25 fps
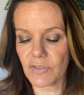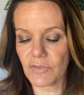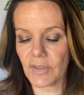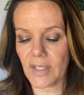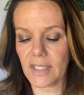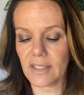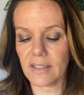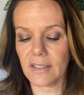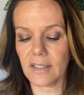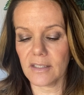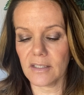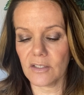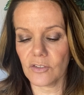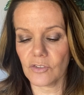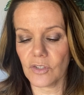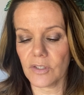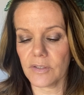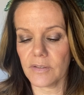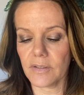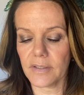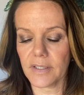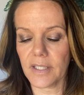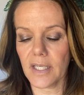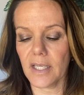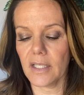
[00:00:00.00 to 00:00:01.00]
Flight attendants,
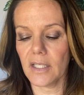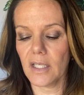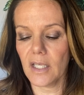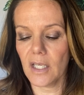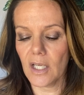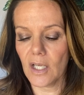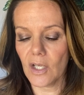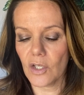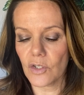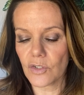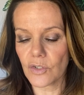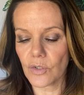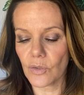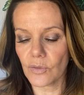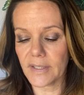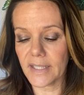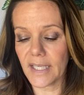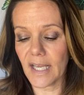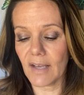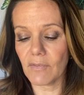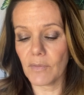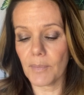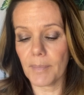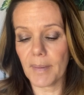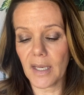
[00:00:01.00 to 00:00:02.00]
okay, so they
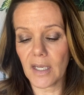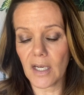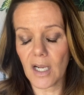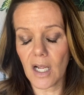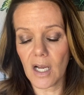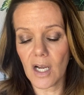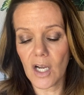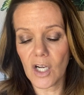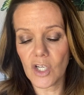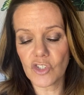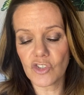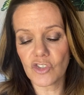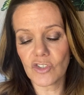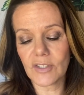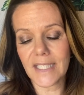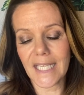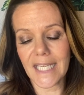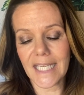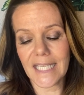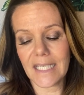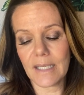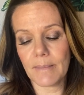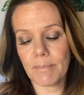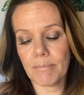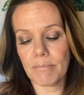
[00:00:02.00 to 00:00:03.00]
have about
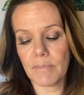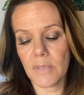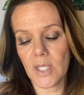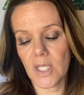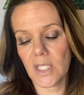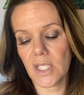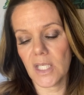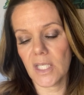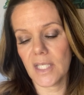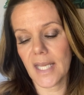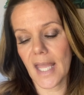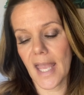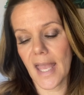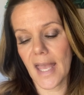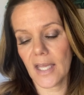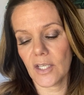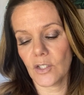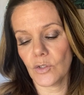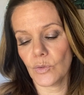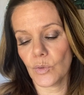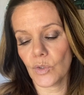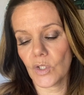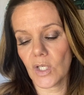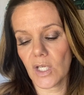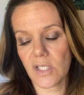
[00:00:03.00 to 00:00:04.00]
180 million
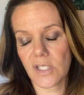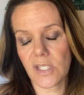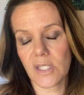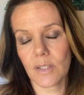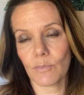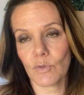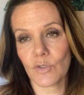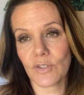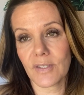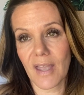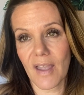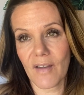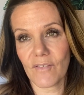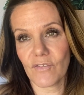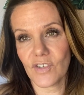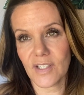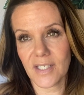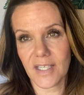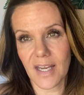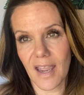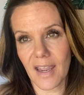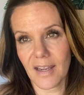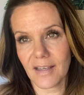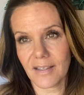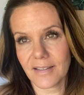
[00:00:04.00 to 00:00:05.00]
annual customers every
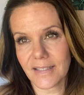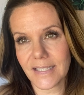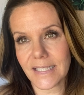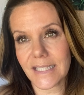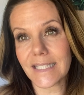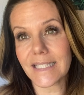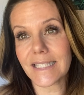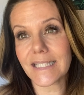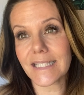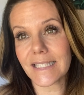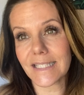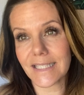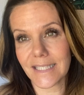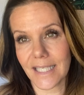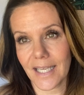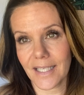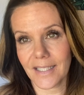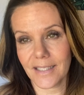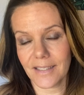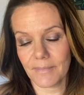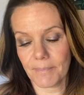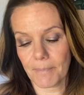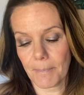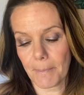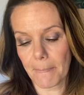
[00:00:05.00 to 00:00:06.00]
day. It's
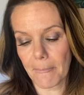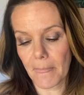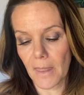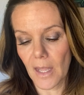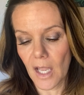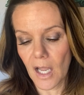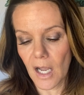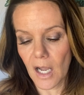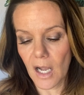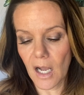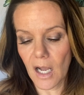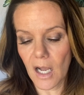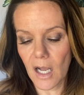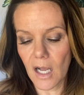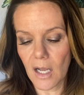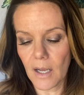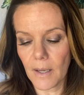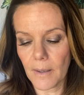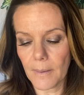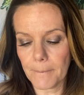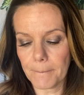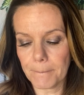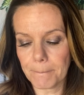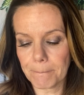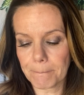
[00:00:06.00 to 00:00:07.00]
insane.
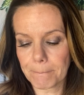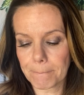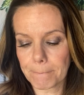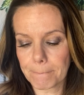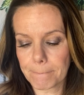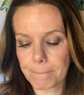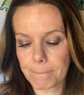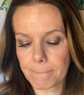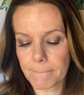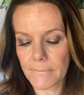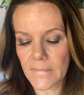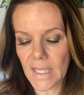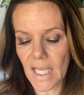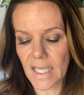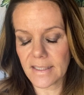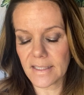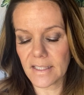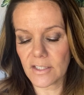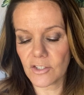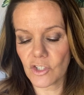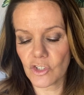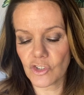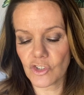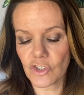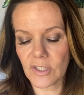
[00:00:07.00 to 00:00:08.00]
And they
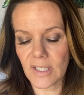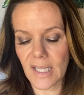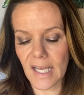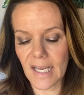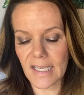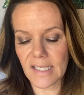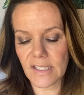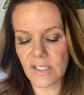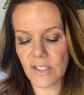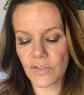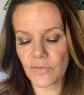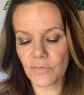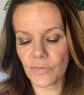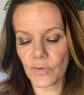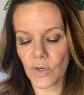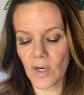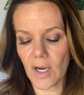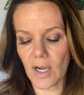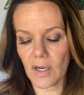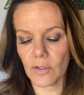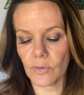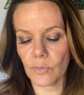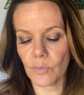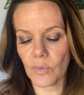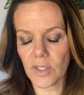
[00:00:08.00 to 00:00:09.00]
touch lives for
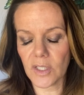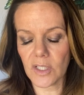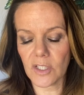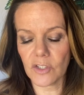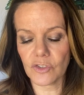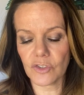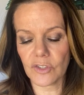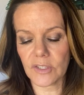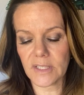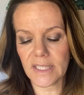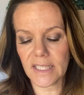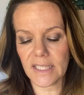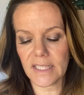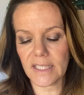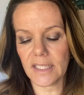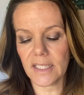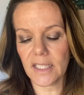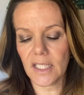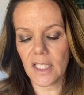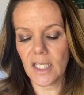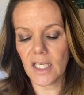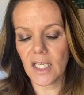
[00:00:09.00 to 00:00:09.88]
our 180